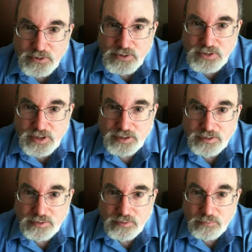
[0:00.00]
do this,
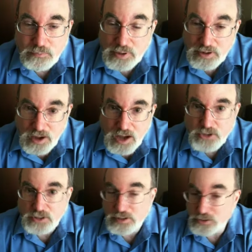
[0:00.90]
and
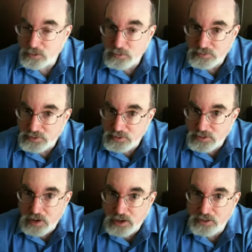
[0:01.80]
pedagogically, in terms of its
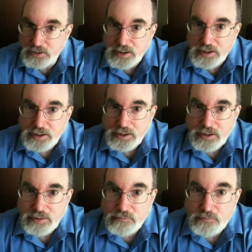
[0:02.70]
instruction,
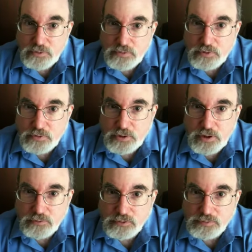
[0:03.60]
very, very, very
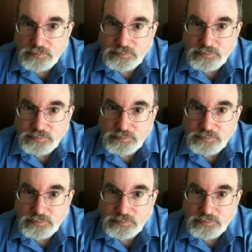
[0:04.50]
helpful.